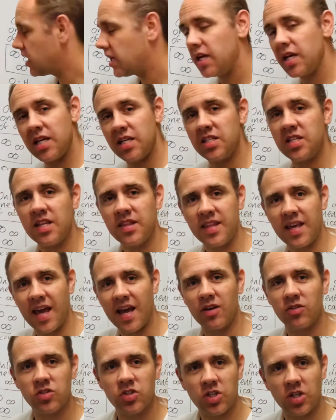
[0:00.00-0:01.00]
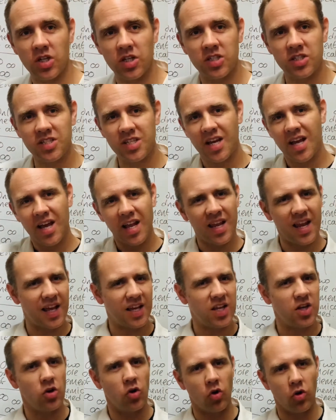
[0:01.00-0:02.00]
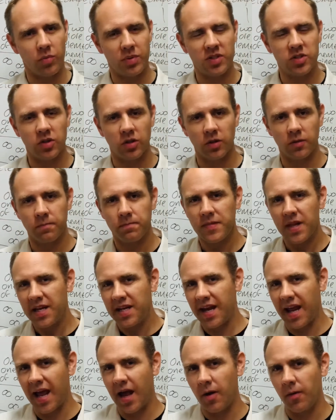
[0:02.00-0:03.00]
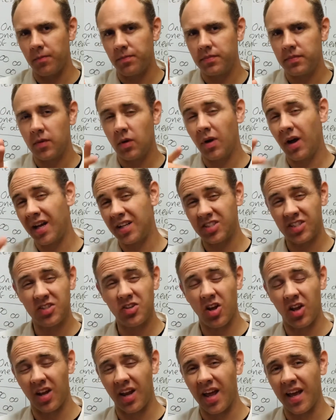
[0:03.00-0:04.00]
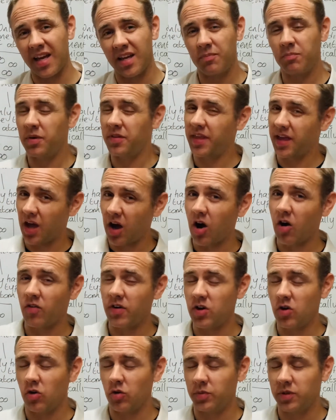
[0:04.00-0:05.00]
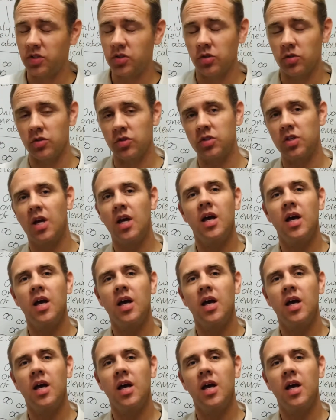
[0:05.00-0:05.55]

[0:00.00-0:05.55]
is in the outskirts, like an orbital. Now, well, actually not like, but they are in orbitals.